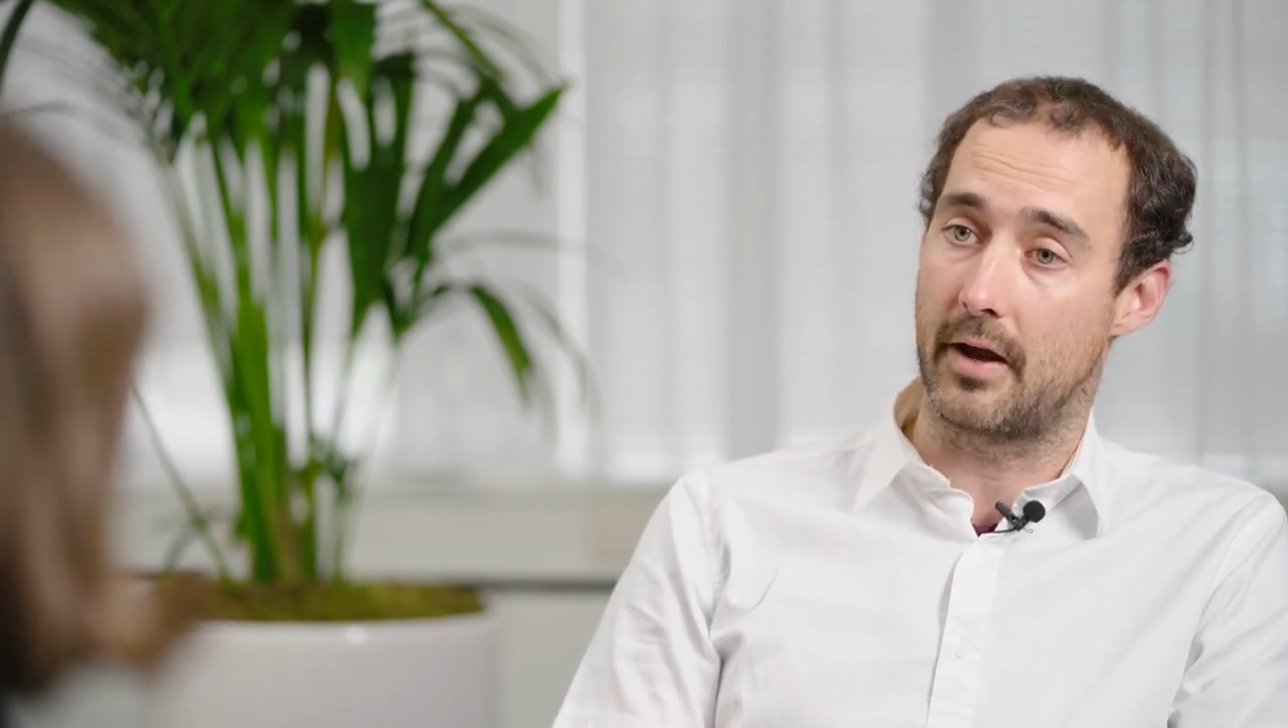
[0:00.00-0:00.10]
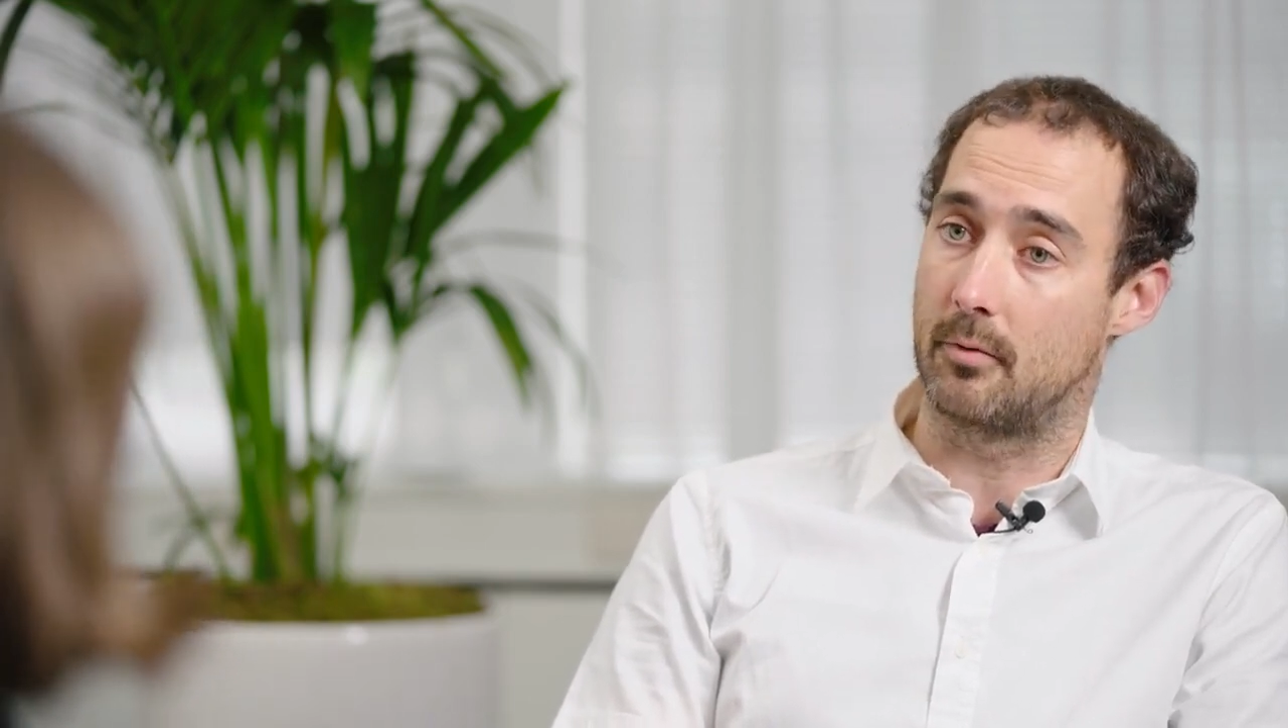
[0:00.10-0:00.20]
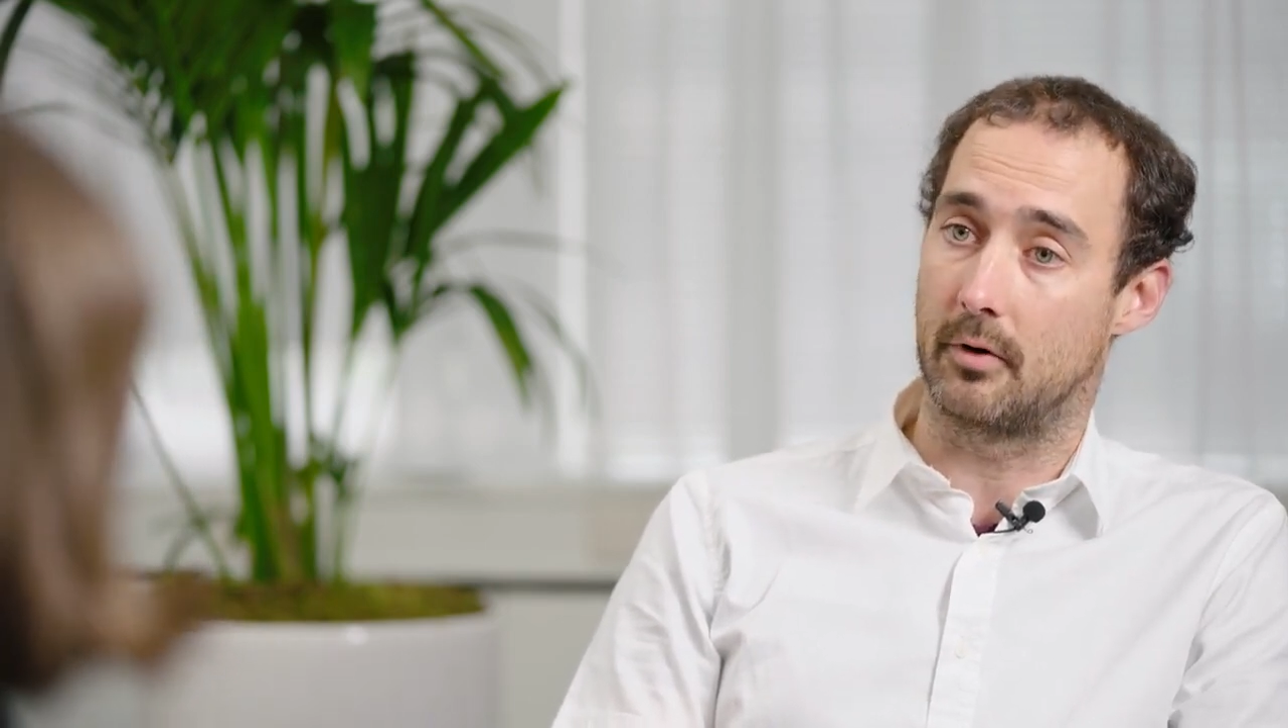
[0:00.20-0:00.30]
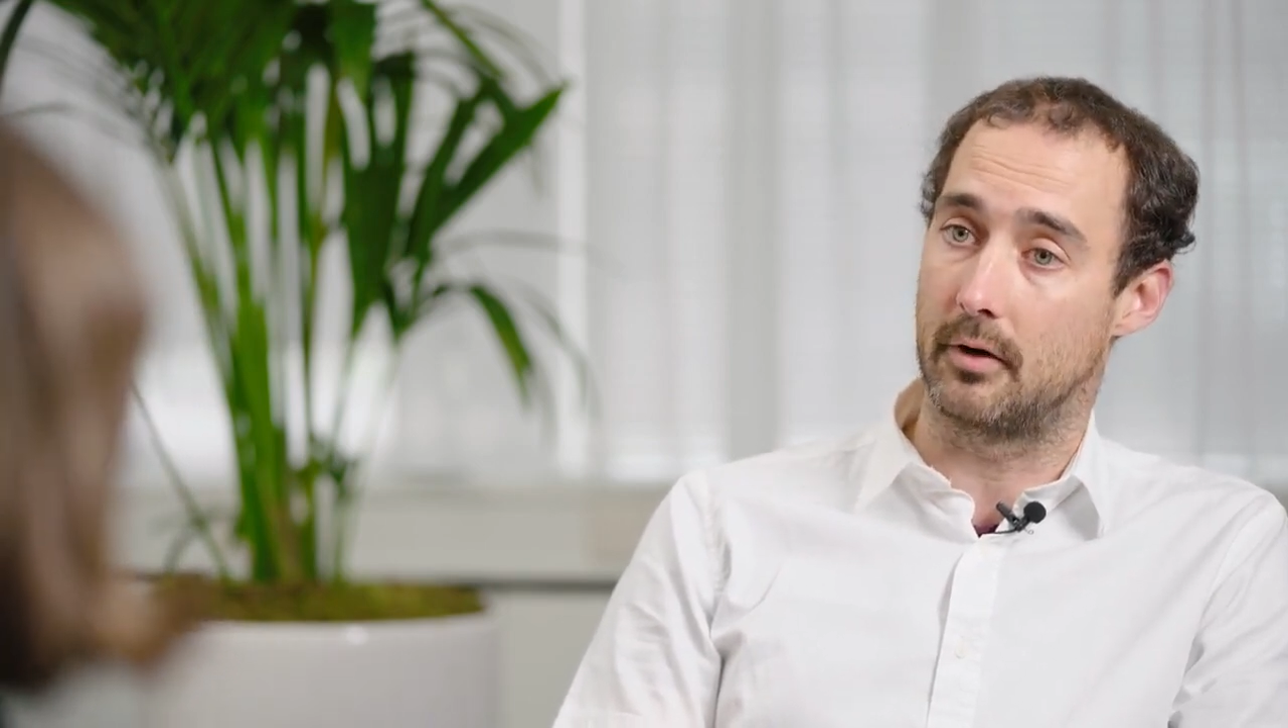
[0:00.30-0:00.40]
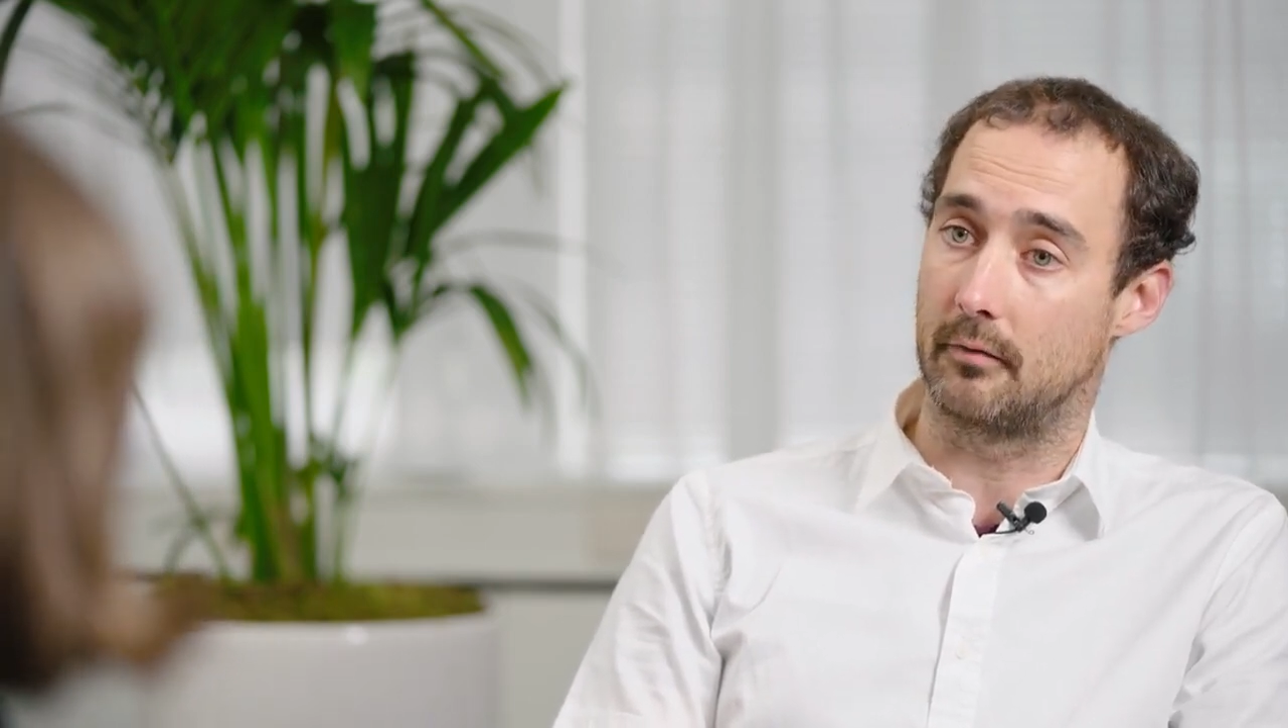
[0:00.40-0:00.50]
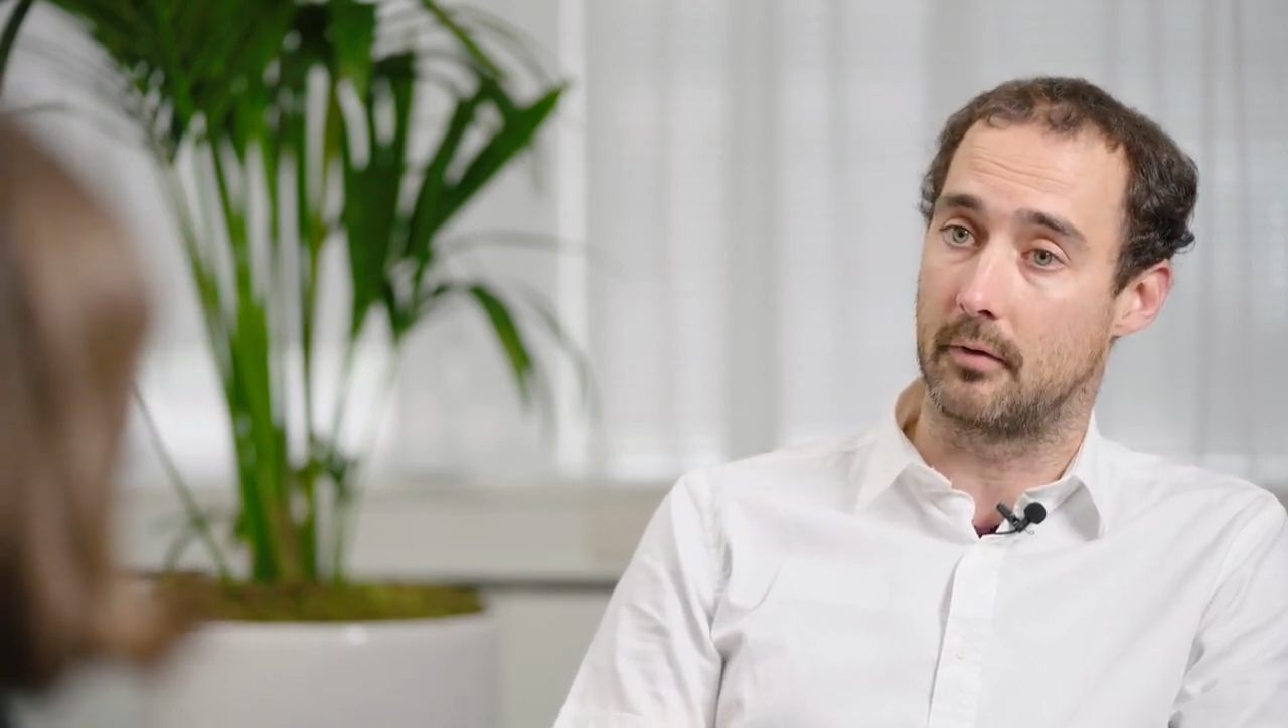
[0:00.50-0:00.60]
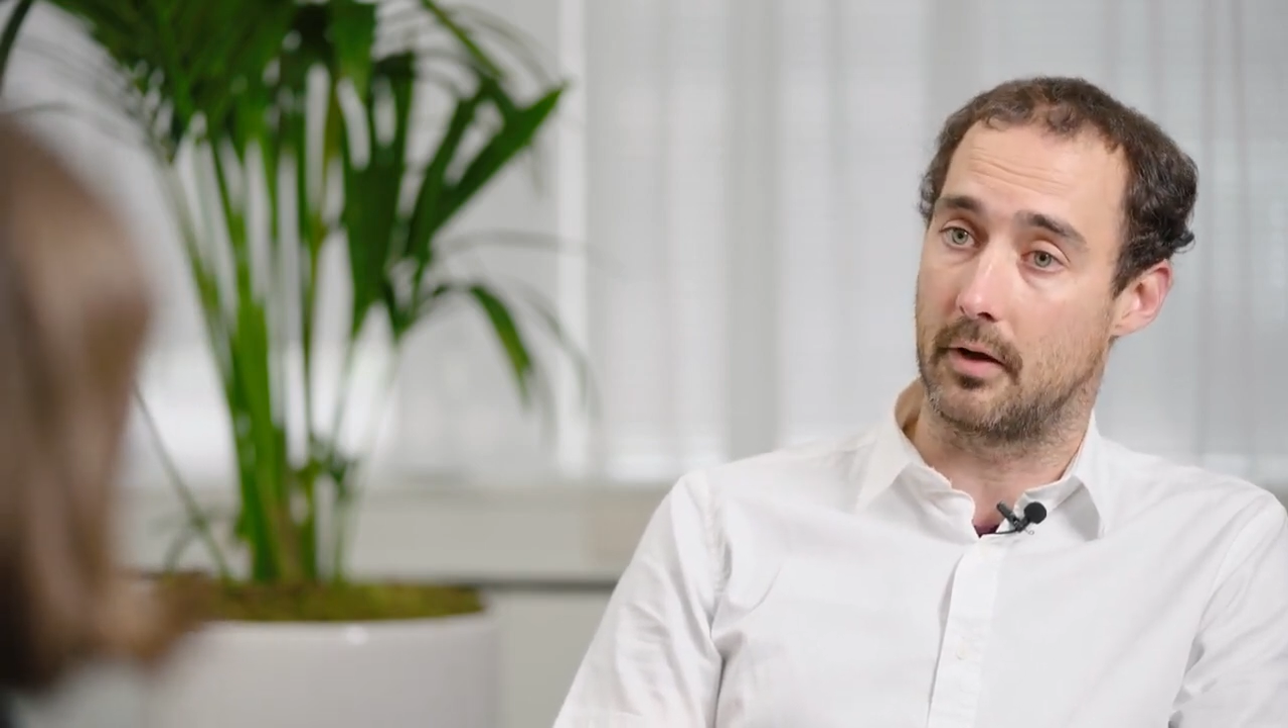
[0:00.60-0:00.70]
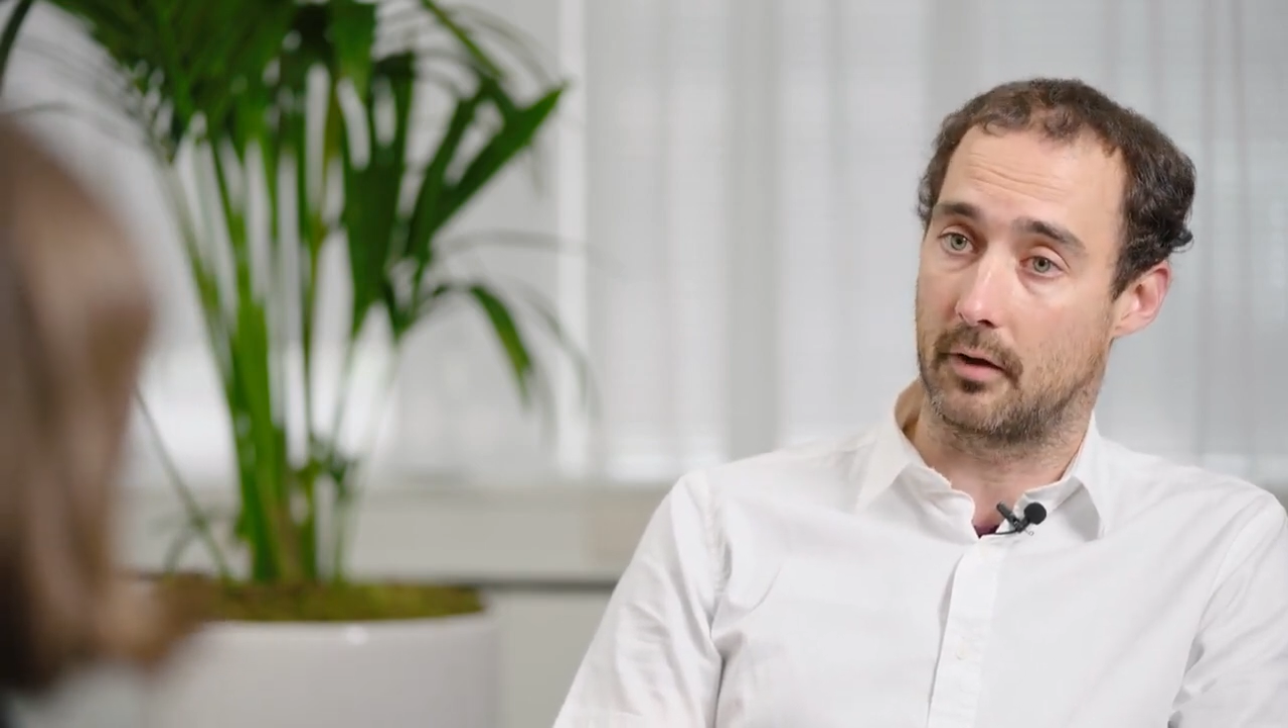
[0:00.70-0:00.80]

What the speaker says: anyone in